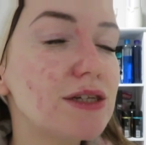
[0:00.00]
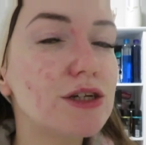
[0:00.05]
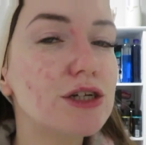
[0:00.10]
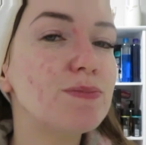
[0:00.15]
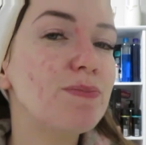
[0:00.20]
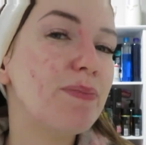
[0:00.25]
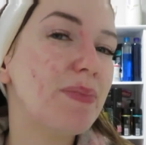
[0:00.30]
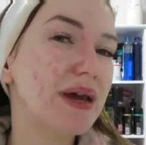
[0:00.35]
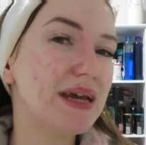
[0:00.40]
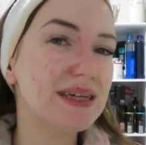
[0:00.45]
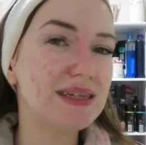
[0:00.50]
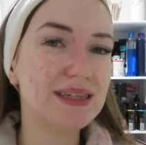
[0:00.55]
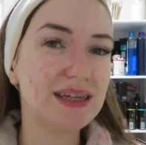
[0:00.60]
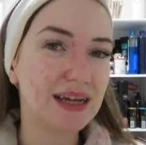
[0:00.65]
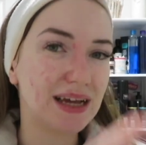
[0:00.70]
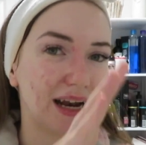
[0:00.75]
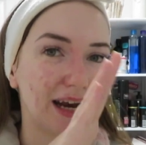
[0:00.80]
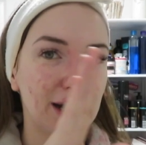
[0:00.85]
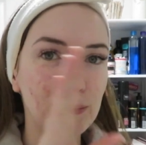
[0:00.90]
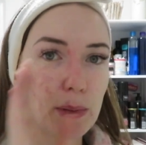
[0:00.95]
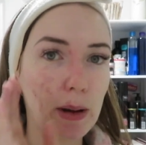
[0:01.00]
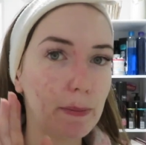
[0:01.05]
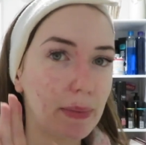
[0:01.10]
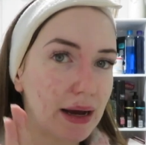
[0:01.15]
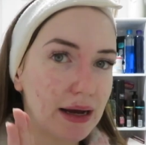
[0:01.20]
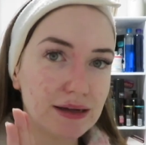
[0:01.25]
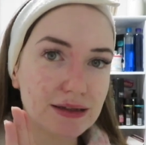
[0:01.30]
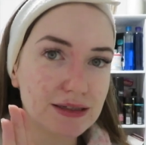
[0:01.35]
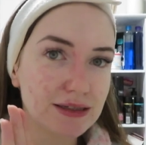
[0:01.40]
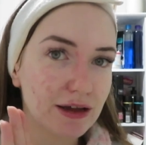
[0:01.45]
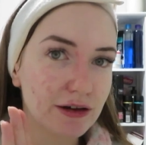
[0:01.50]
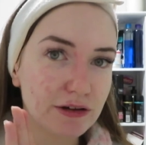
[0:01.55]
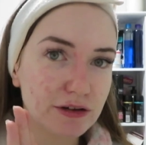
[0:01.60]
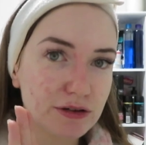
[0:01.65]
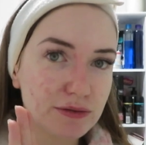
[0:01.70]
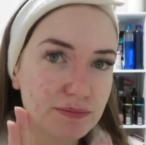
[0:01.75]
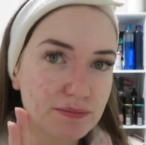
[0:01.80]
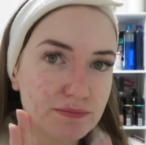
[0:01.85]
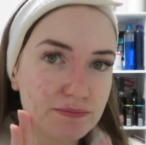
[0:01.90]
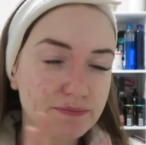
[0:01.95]
just basically my bad
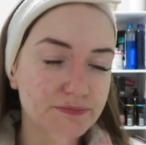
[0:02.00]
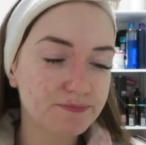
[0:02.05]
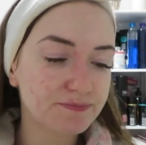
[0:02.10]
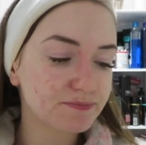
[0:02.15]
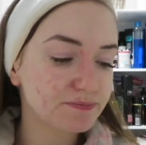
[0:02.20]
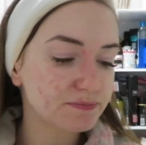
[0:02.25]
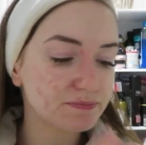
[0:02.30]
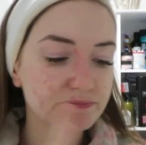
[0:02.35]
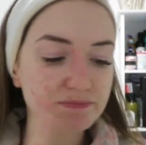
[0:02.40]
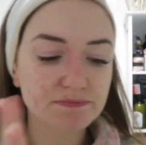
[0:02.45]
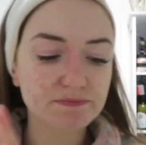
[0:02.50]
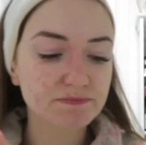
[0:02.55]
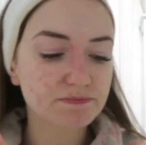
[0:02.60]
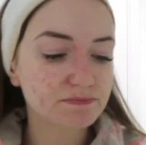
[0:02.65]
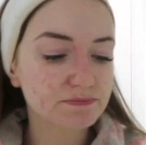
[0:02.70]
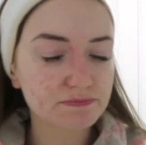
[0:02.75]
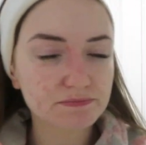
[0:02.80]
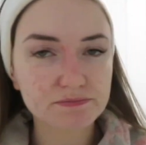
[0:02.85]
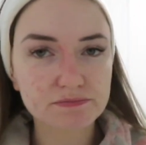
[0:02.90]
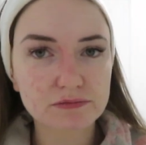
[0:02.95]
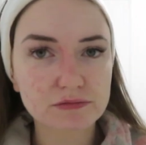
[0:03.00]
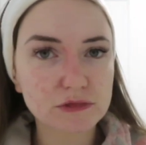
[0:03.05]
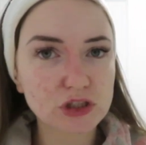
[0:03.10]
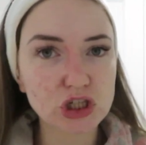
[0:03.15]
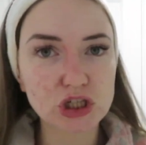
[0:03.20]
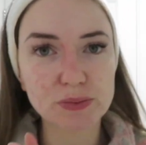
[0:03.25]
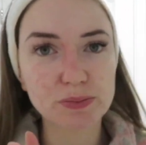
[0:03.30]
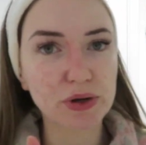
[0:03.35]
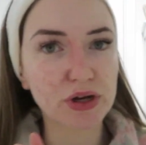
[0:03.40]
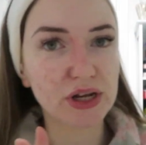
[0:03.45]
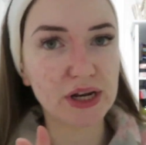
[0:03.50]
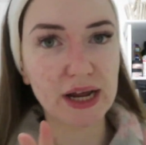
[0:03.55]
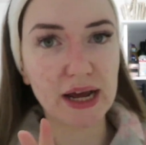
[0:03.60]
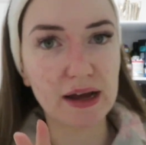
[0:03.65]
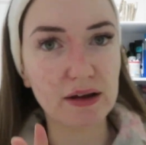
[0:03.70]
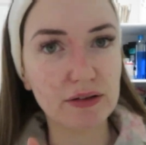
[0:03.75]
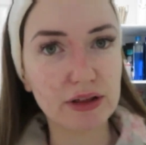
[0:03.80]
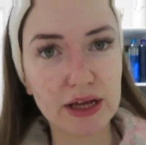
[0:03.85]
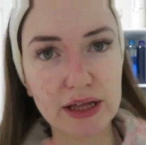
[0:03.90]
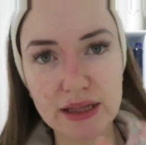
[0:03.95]
side, just putting it
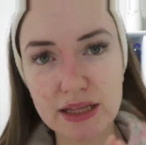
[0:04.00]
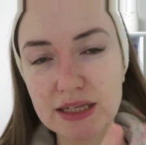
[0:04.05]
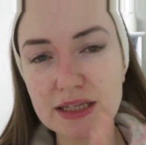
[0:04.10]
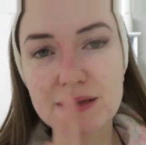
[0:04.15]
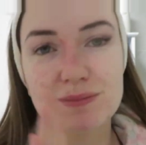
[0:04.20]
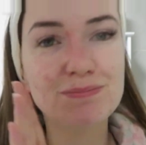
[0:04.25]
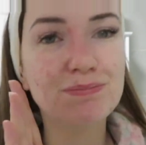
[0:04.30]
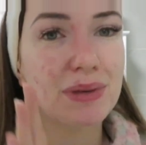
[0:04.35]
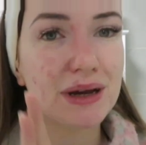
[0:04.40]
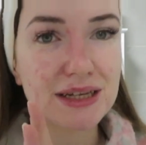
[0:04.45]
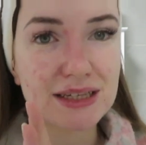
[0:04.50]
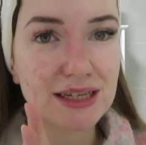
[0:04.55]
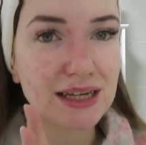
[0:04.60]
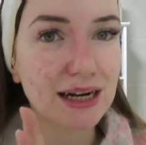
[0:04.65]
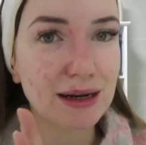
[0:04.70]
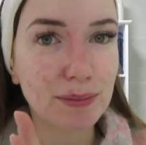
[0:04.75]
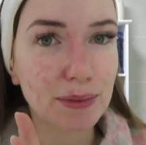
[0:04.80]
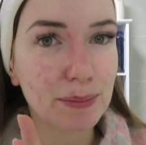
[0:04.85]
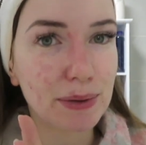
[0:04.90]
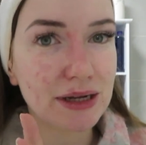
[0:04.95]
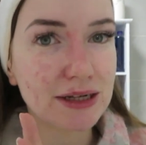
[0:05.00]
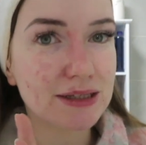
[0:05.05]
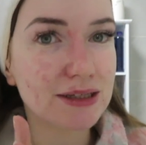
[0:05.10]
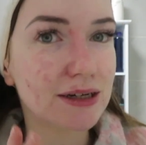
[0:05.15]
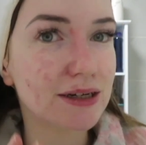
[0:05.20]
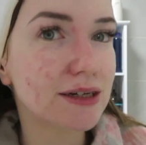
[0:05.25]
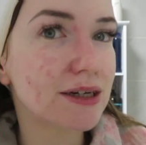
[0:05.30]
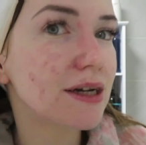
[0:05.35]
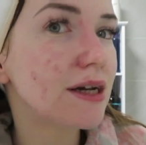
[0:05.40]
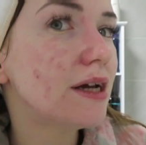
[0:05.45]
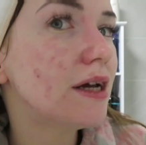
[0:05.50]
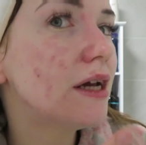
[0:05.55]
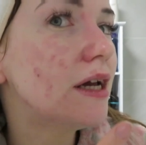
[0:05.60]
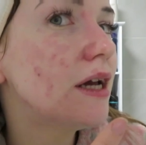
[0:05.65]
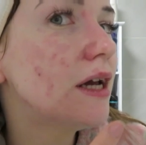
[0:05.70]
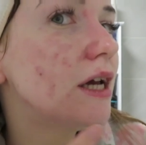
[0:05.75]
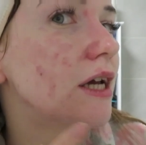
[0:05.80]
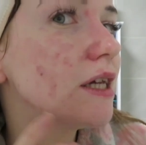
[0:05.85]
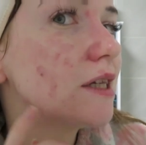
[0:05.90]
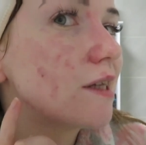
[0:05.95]
out there, this is basically my bad side.
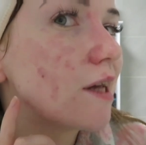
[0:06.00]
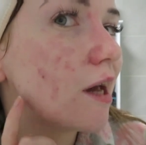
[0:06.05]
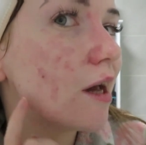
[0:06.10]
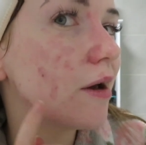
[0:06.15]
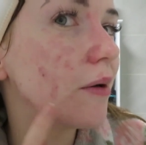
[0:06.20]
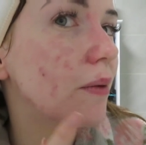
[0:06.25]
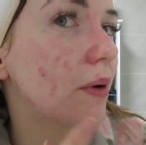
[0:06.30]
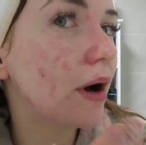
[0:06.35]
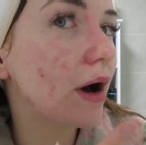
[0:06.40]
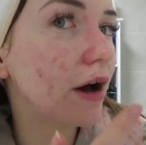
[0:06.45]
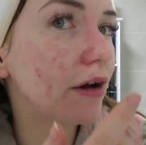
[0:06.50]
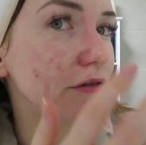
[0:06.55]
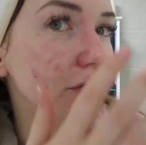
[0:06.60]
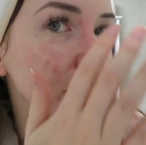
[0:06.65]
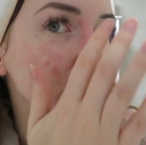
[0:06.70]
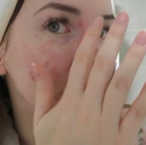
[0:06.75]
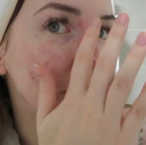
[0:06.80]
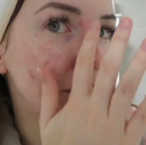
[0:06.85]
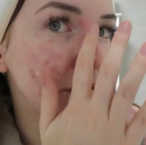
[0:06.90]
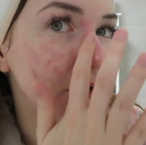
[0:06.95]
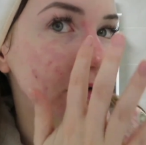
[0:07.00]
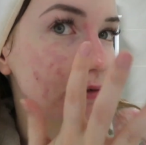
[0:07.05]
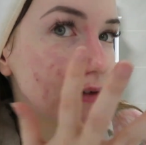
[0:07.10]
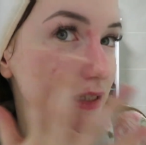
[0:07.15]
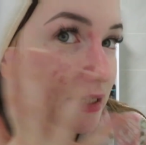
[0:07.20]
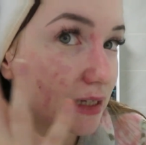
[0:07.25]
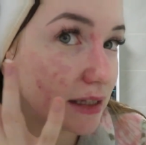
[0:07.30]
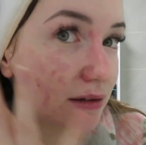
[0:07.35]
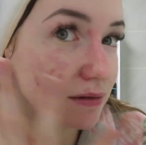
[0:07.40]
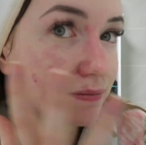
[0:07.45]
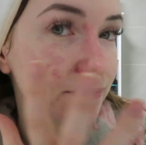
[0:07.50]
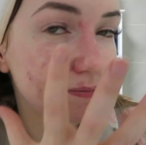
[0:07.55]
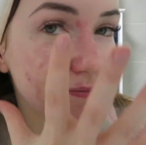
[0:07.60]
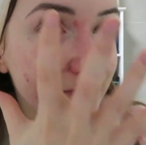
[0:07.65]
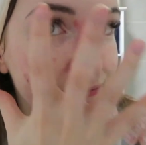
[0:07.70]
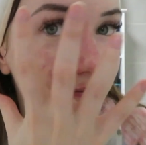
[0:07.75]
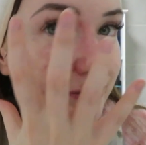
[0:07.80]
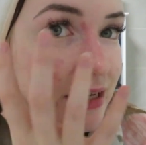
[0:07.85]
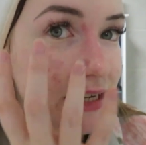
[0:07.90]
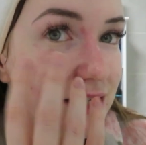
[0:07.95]
So I've got obviously
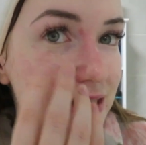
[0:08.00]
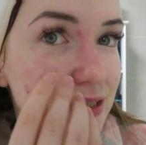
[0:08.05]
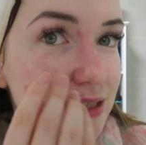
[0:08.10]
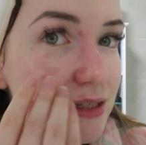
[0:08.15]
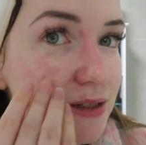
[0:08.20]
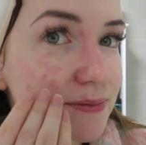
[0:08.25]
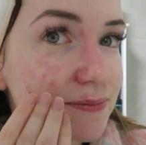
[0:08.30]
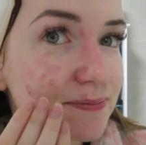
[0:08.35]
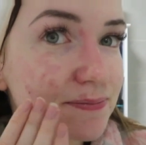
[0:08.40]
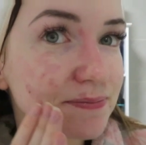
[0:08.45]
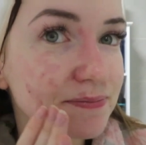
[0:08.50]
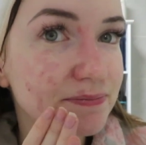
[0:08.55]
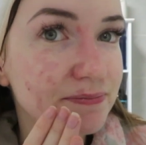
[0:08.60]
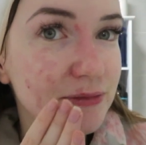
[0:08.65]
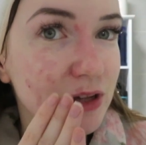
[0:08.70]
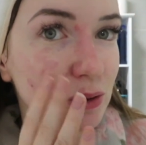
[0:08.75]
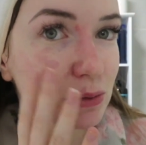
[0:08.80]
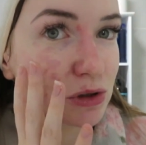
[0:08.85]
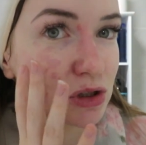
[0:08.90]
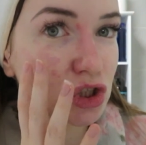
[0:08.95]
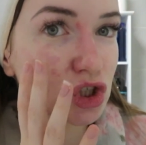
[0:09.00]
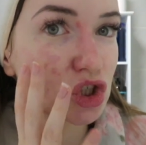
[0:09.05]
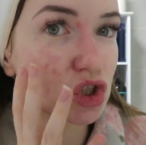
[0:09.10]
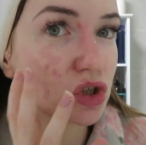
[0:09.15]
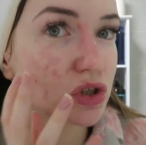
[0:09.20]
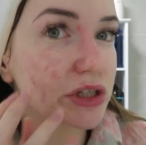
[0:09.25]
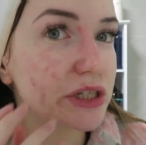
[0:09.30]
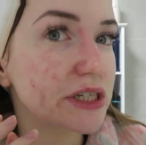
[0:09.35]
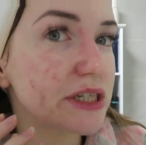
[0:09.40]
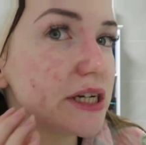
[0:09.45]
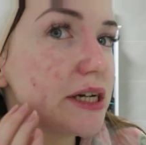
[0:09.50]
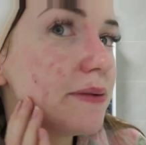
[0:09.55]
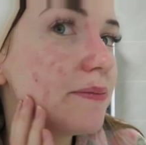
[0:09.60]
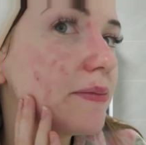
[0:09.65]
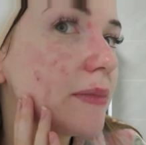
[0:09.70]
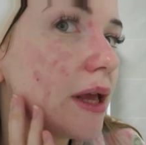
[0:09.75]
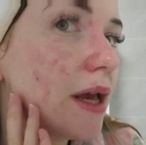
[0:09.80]
this monstrosity,